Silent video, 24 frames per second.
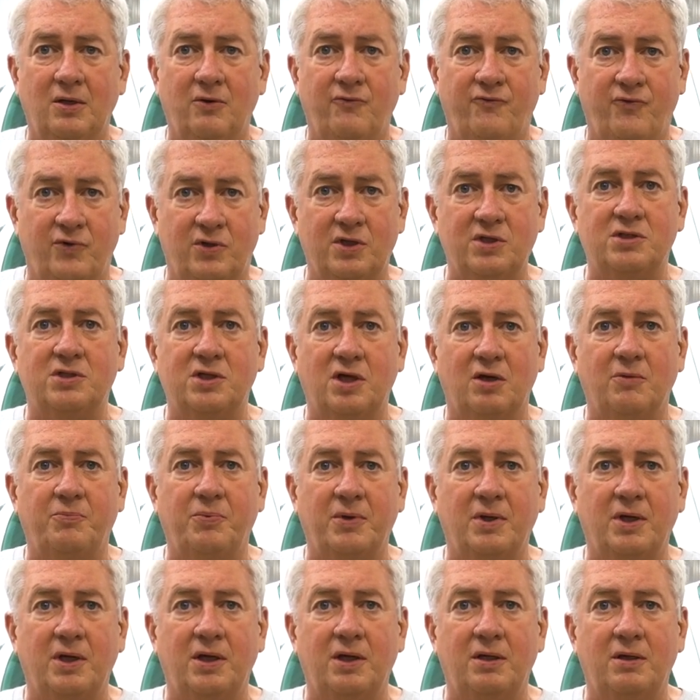For this
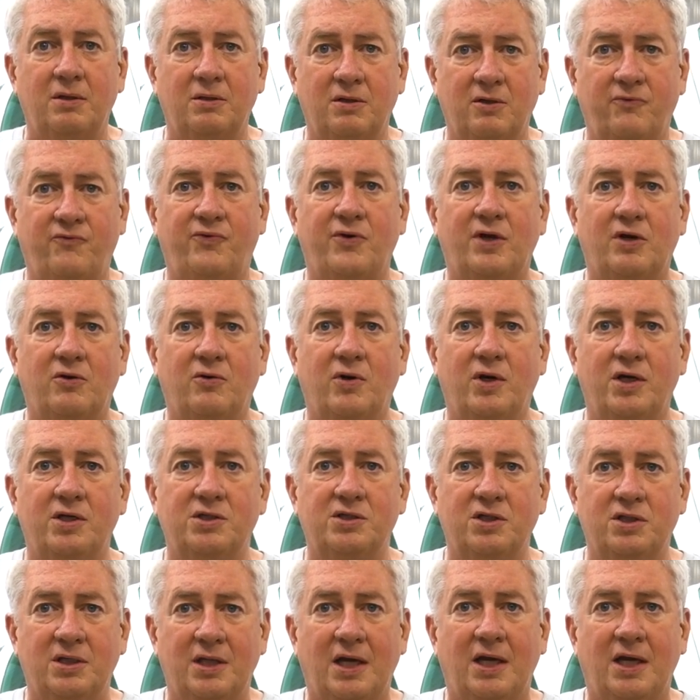airplane configuration,